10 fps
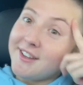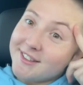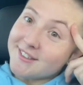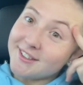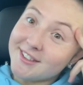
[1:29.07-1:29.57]

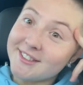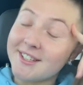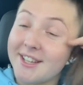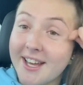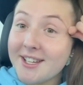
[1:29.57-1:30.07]
So
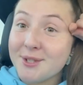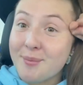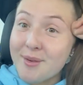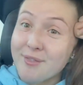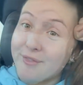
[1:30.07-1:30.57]
today should
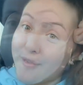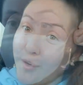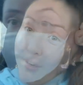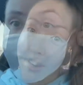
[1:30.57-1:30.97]
be fun.